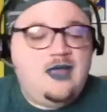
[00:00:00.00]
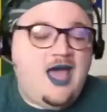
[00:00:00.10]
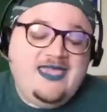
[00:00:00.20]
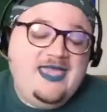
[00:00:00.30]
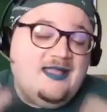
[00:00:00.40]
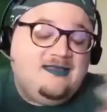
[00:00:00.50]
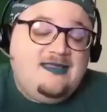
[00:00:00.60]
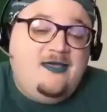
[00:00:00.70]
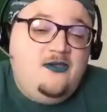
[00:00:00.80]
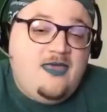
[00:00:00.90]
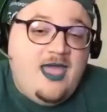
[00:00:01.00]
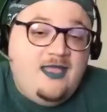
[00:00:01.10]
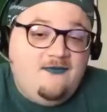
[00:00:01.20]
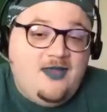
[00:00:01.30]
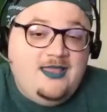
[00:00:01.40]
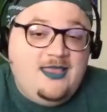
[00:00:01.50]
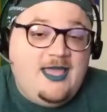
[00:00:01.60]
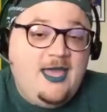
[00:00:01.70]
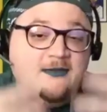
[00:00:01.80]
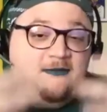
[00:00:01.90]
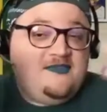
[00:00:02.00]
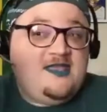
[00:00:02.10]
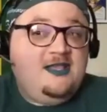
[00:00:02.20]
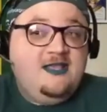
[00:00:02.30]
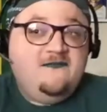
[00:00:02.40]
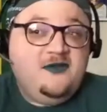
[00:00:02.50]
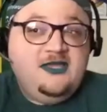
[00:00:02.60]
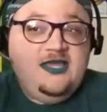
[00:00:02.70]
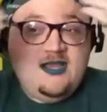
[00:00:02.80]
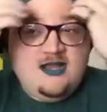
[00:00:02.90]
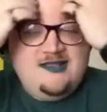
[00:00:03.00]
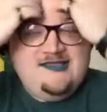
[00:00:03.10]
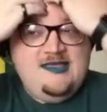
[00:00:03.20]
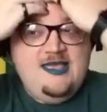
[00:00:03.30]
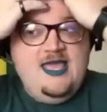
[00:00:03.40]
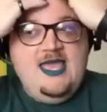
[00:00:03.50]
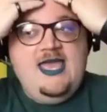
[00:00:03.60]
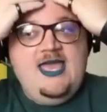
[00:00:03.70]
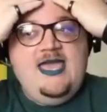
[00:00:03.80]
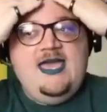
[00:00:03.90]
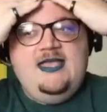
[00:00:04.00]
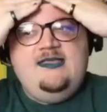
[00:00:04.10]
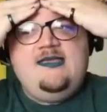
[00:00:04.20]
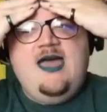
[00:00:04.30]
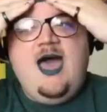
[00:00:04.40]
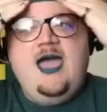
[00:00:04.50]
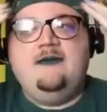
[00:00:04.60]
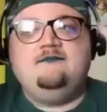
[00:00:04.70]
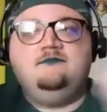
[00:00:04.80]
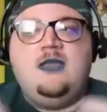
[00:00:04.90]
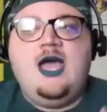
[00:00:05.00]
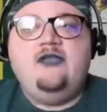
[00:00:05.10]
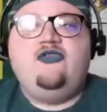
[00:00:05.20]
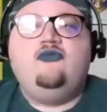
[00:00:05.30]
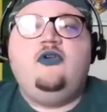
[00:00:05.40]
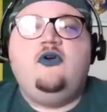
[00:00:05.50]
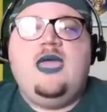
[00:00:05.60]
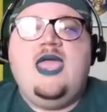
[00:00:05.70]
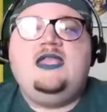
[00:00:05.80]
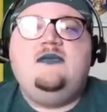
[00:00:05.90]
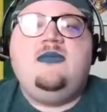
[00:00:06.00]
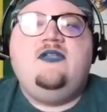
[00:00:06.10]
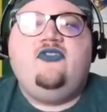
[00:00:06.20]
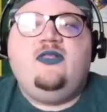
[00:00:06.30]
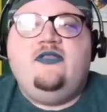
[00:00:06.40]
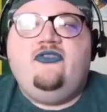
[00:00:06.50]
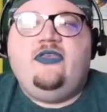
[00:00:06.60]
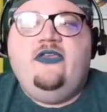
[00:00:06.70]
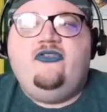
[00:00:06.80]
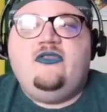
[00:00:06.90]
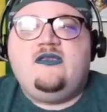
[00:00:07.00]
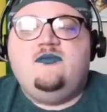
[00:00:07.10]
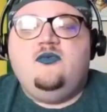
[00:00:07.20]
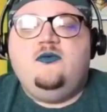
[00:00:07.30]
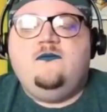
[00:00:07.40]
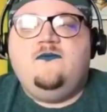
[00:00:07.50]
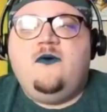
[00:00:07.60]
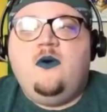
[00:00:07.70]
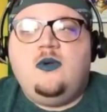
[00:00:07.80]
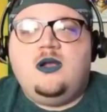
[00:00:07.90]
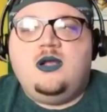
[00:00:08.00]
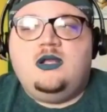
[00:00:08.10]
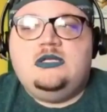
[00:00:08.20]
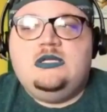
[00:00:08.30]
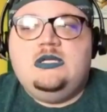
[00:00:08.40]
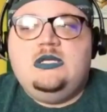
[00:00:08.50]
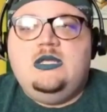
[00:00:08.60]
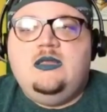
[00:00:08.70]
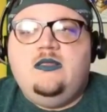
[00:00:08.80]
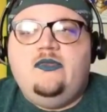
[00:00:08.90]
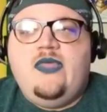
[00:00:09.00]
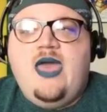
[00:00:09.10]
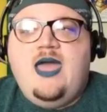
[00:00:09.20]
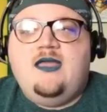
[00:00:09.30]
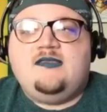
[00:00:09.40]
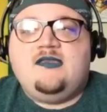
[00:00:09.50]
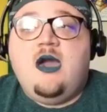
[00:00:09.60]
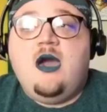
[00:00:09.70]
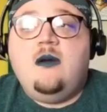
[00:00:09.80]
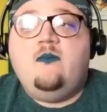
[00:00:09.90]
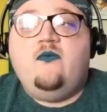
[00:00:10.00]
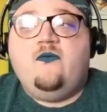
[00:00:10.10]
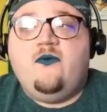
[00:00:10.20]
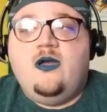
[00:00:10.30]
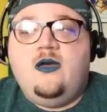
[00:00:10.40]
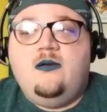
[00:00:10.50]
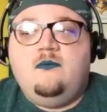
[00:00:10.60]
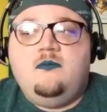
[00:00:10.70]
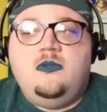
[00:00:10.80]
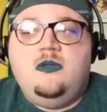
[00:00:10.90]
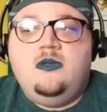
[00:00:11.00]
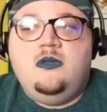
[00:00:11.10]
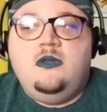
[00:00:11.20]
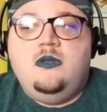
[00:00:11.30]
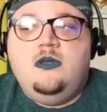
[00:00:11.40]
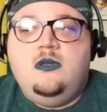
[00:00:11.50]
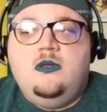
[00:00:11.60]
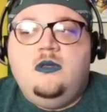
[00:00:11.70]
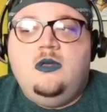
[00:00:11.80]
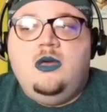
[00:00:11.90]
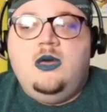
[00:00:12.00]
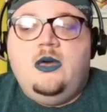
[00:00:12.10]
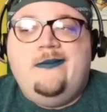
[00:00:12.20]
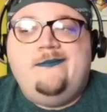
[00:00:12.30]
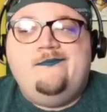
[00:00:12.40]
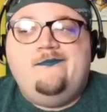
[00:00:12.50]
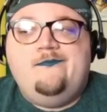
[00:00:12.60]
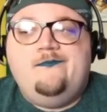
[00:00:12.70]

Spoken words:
can't tell you that, right? Like I've studied it for years and I don't know any major legislation that has moved forward that has come from um,